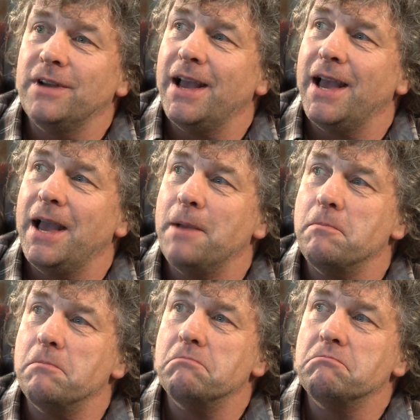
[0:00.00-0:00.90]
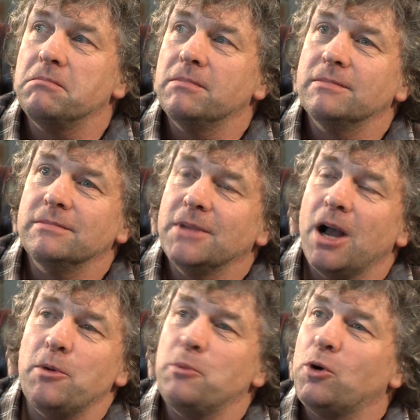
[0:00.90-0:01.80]
um,
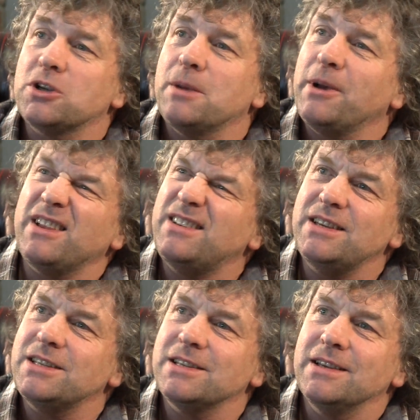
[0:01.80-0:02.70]
about possibilities.